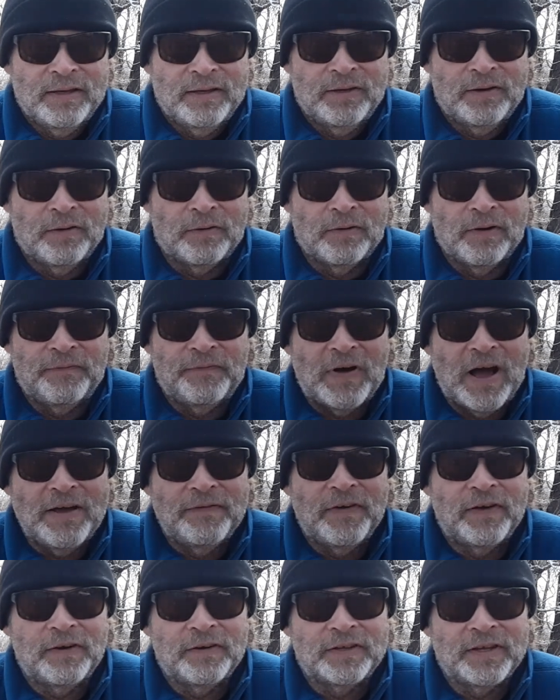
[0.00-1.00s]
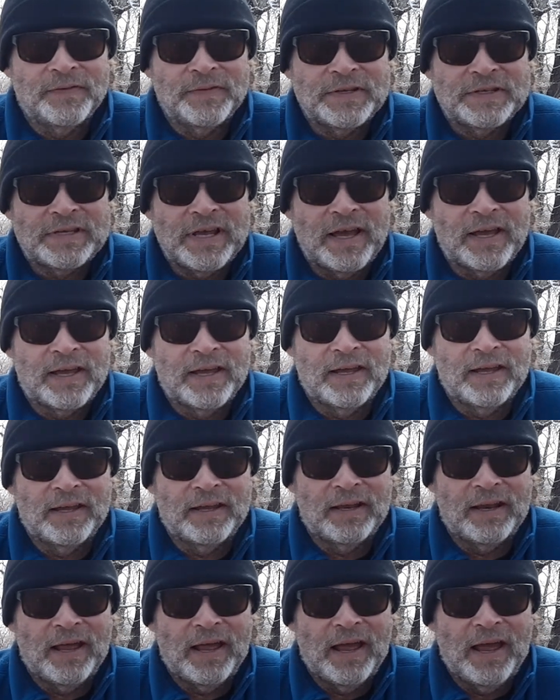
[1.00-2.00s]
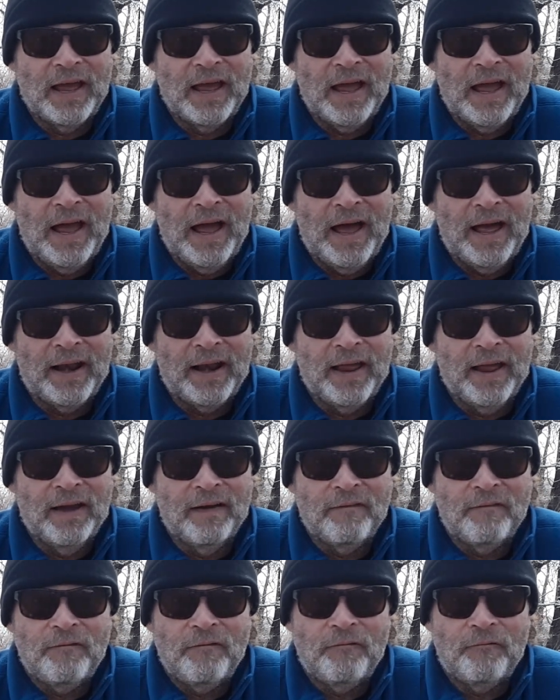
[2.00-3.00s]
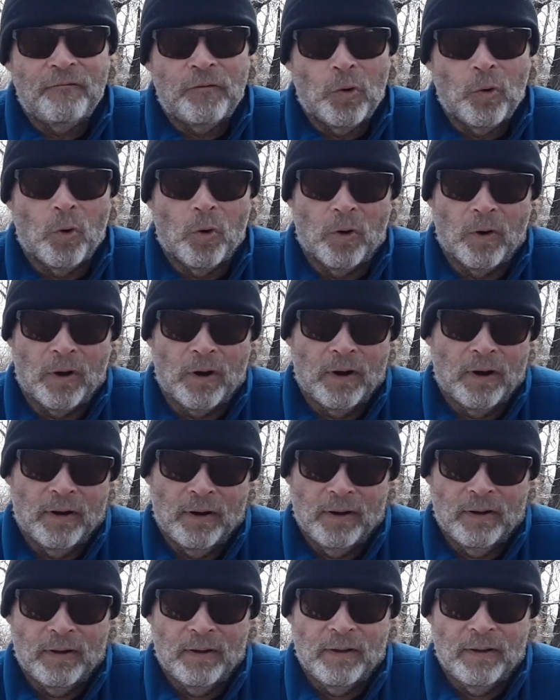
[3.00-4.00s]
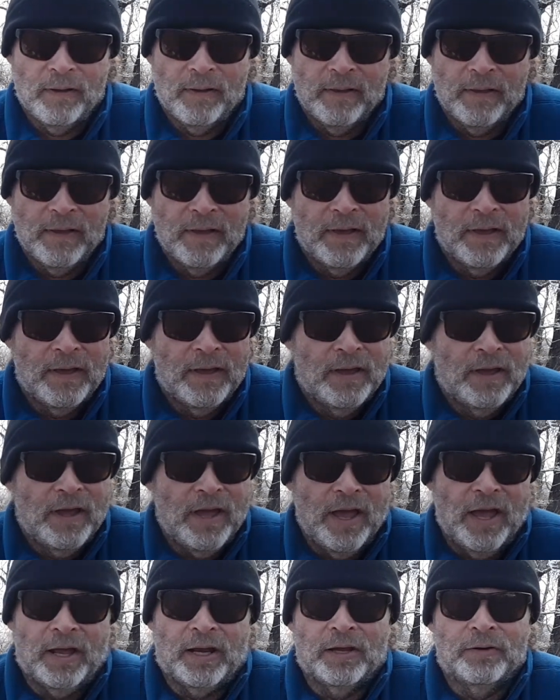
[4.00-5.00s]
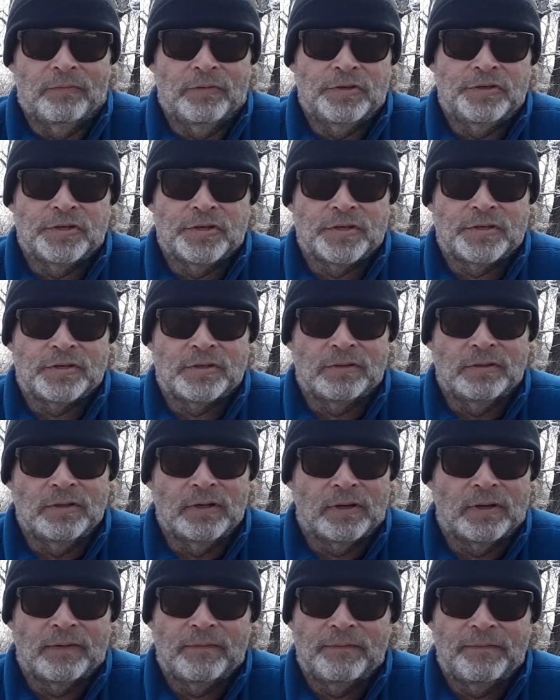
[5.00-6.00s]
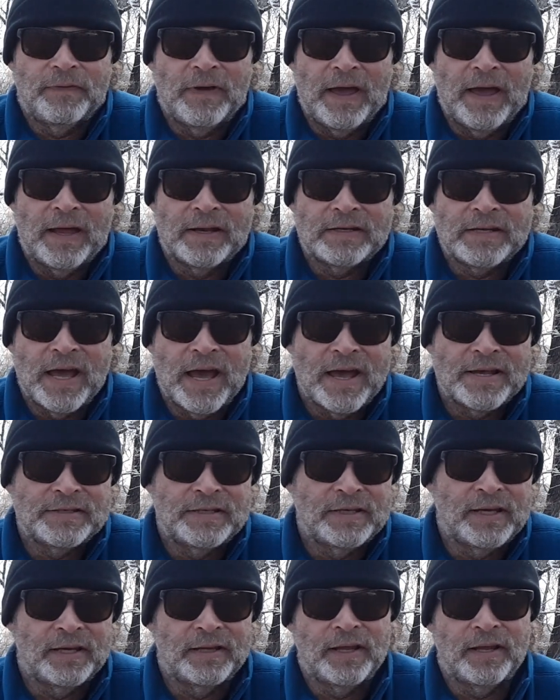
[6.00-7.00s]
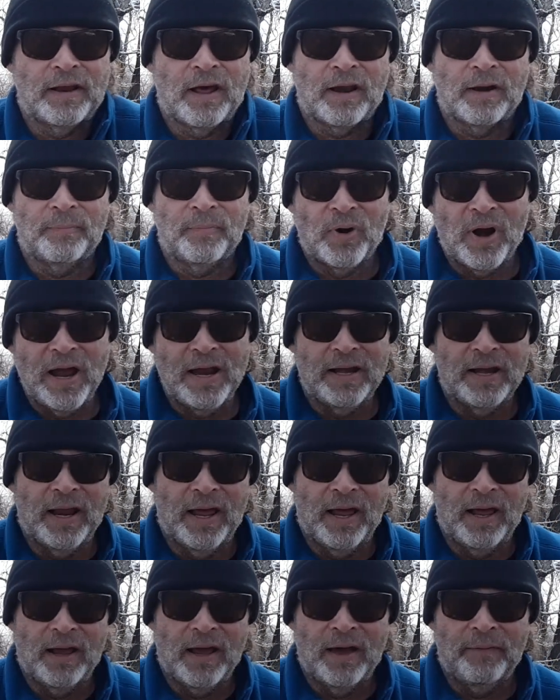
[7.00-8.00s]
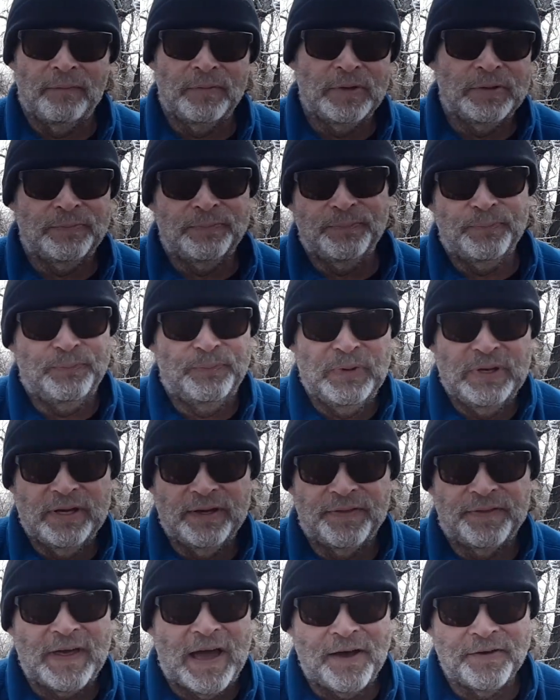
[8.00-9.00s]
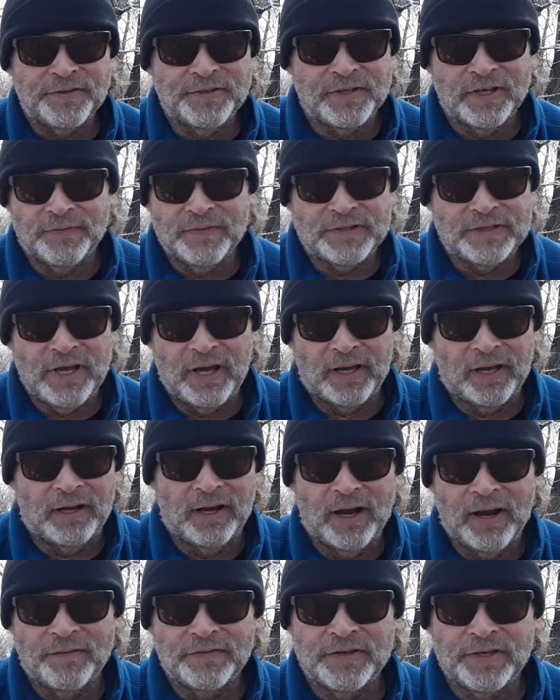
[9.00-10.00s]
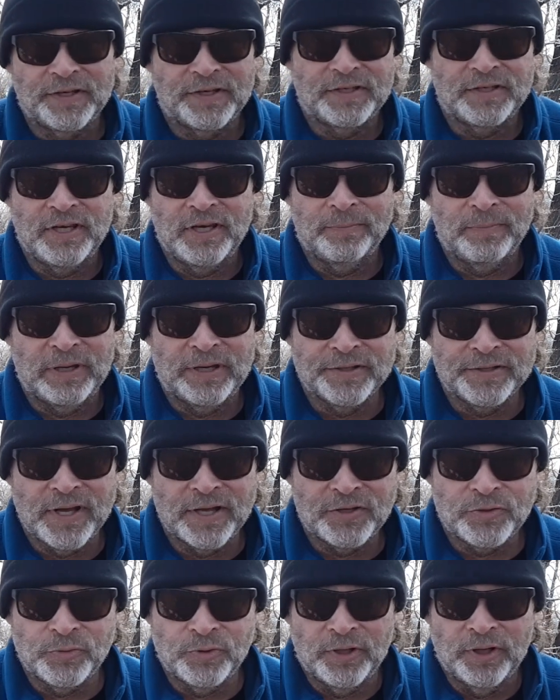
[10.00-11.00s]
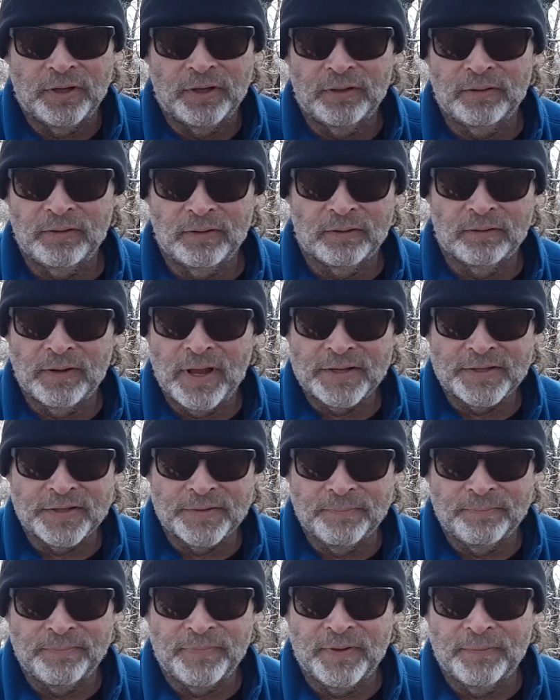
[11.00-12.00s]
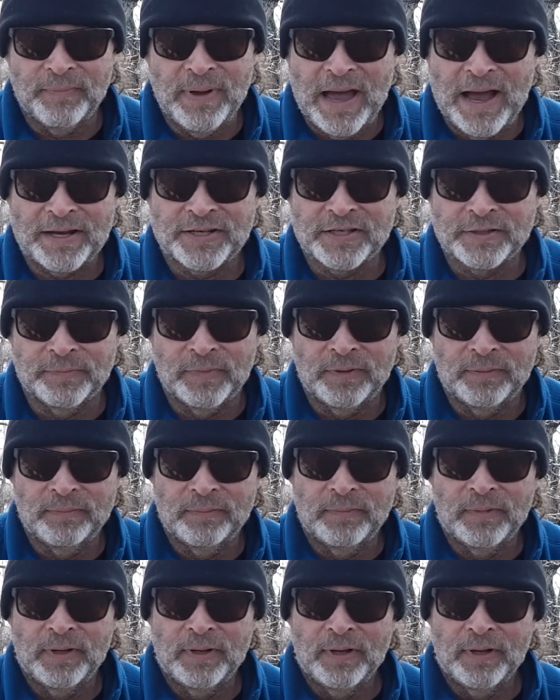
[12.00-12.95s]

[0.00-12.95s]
to a 500th of a second at f4, and it would just look fantastic. And then on a bright day, I'd be a thousandth of a second at f16, because that's really that's the maximum